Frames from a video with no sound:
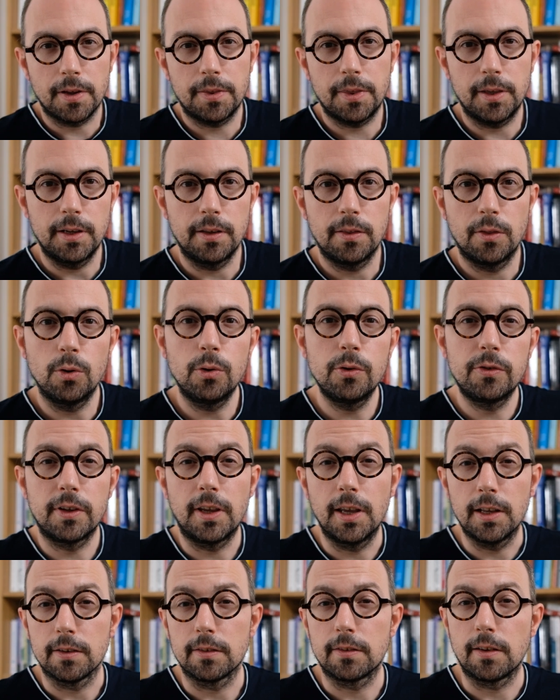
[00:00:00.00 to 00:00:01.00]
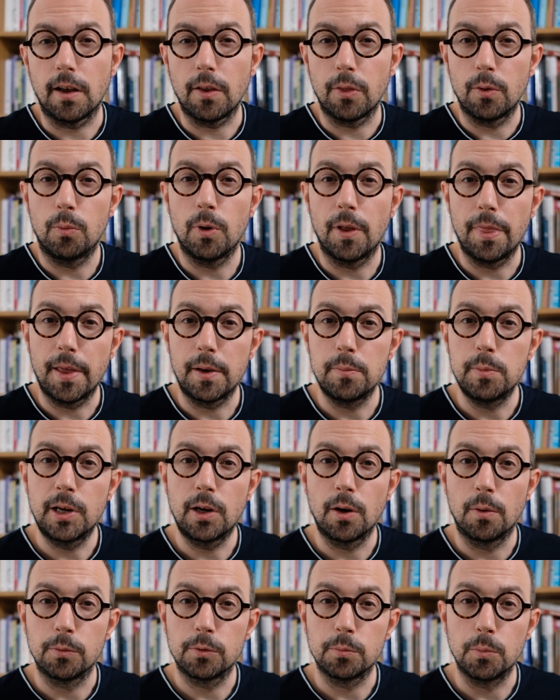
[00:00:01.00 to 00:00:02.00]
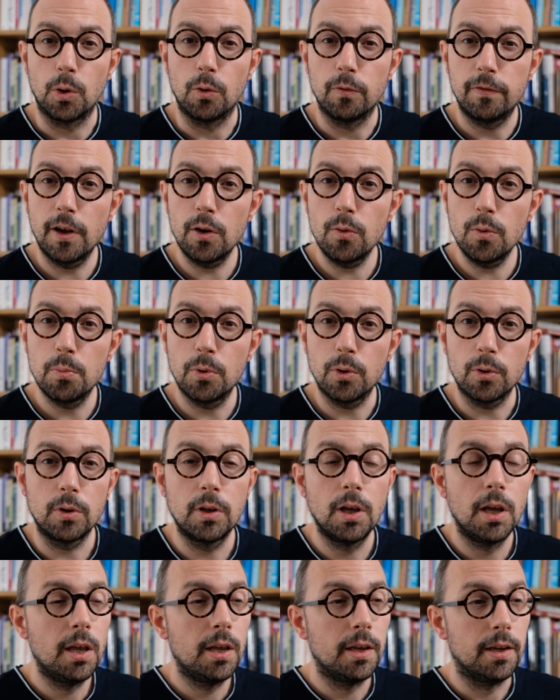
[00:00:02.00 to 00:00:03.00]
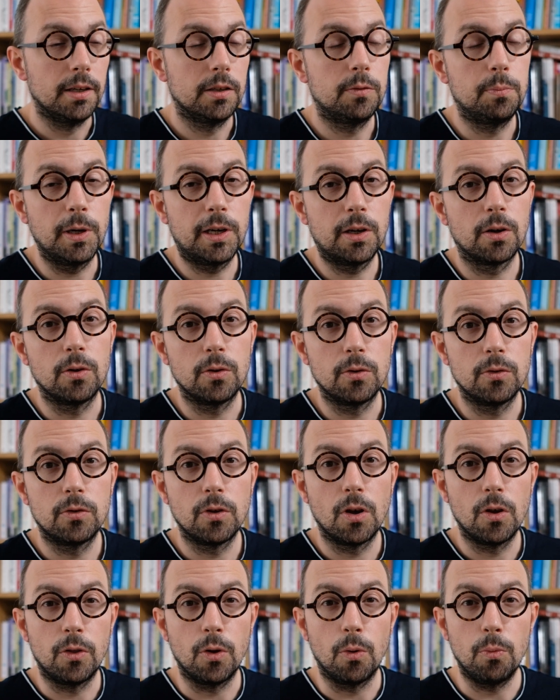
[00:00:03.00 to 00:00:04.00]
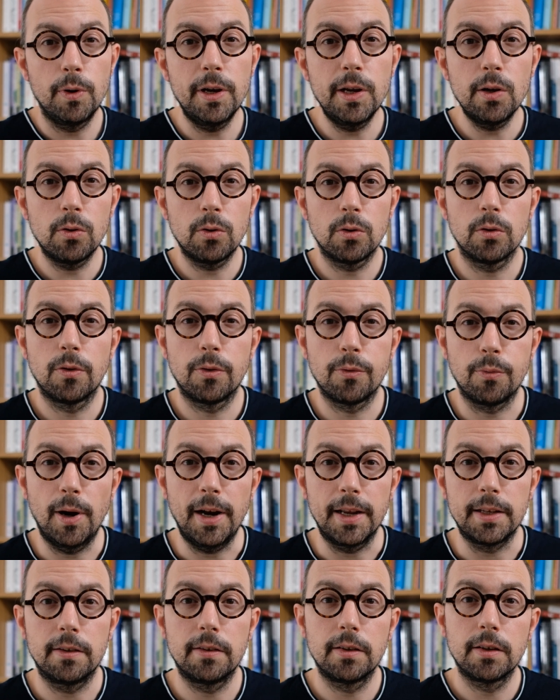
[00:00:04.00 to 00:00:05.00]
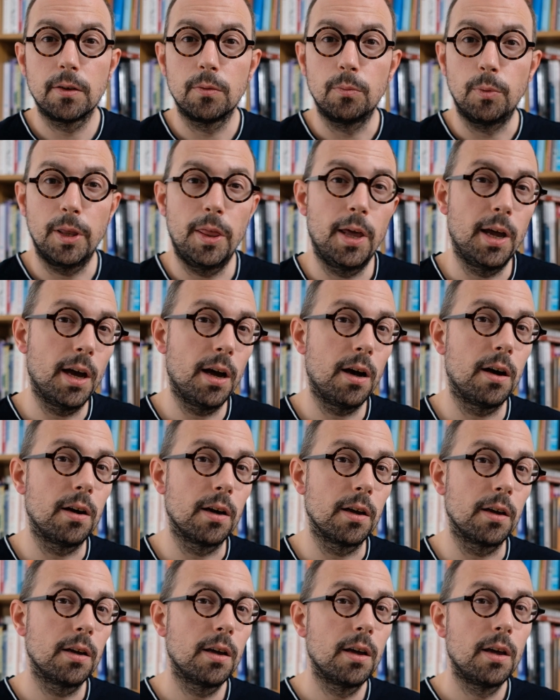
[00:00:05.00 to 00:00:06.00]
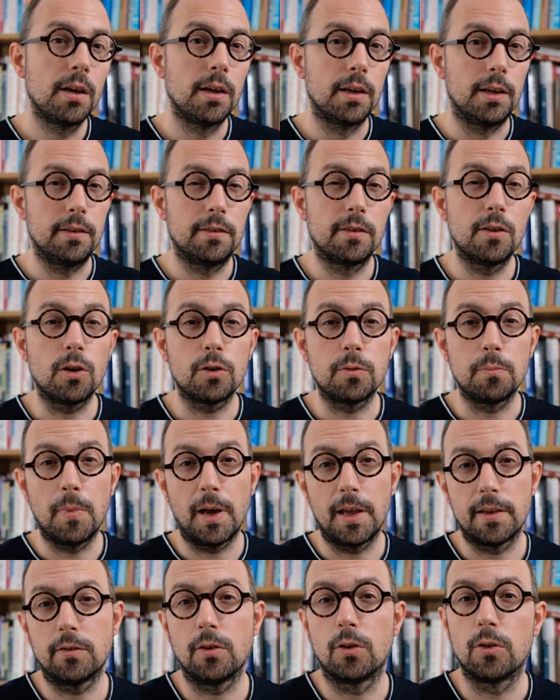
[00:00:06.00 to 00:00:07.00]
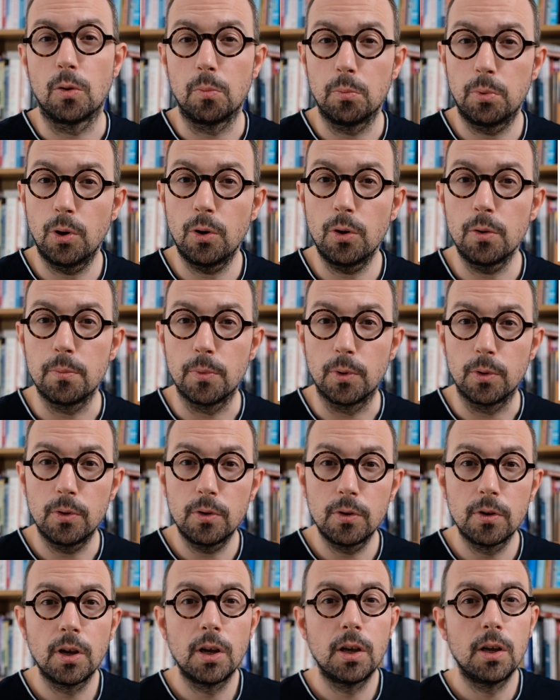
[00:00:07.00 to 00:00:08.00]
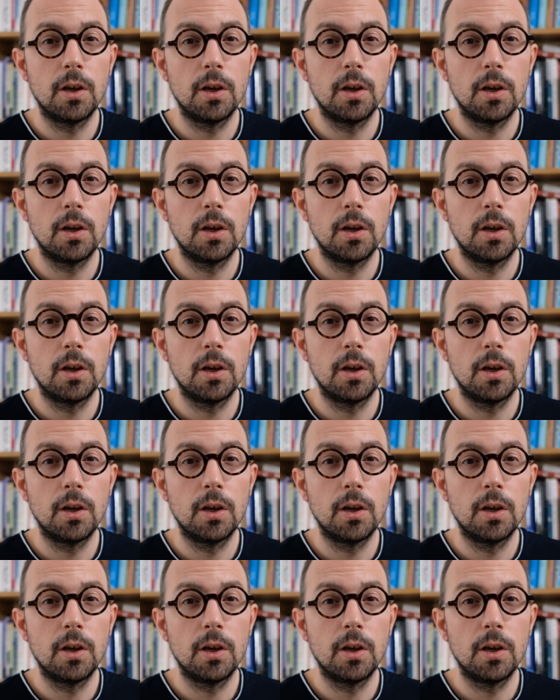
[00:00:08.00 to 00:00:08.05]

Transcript: think those skills are the one that becomes more valuable is because the real threat with AI is not mass unemployment.